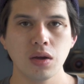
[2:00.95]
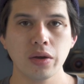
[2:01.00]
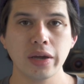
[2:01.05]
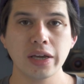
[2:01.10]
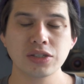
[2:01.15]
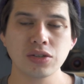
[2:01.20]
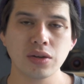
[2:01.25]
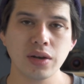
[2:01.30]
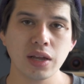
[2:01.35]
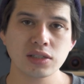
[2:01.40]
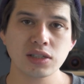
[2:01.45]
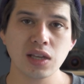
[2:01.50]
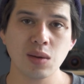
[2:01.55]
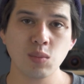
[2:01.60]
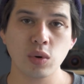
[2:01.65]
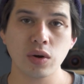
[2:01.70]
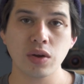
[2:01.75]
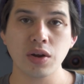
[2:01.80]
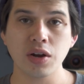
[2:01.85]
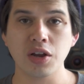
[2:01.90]
Okay, so next
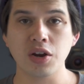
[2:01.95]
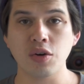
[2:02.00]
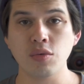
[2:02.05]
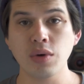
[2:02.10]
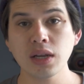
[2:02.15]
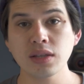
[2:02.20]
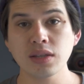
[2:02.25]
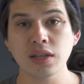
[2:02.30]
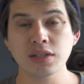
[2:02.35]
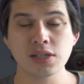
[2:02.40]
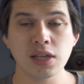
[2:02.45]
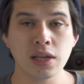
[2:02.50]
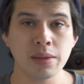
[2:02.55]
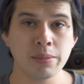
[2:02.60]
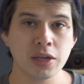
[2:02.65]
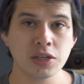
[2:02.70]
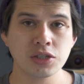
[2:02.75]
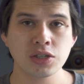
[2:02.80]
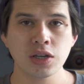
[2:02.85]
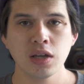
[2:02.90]
up, we're gonna correct this
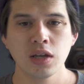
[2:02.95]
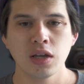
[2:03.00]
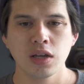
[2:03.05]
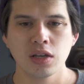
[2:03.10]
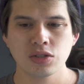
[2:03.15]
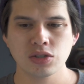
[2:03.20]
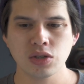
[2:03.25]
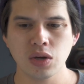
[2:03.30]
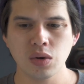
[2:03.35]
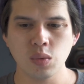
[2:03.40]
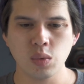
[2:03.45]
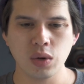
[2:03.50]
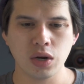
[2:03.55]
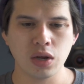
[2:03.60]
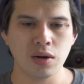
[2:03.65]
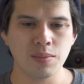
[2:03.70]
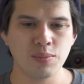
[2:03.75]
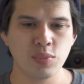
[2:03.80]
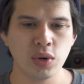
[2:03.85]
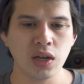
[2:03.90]
image. So we're
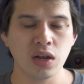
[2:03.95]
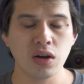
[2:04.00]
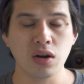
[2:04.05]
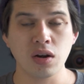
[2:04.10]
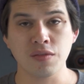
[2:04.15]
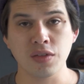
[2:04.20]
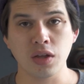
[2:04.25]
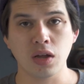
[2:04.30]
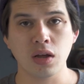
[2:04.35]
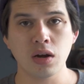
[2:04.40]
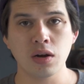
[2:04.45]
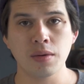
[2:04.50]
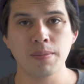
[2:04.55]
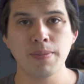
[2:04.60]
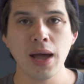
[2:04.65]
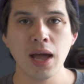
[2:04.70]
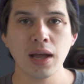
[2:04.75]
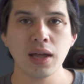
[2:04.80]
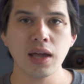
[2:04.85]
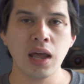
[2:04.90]
gonna bring a lot of the color
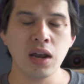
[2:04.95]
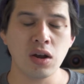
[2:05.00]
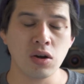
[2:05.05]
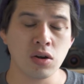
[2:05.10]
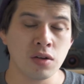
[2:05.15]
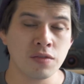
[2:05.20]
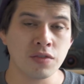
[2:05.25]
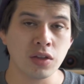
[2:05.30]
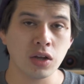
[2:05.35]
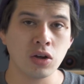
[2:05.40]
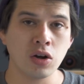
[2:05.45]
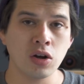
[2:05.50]
back and a lot of the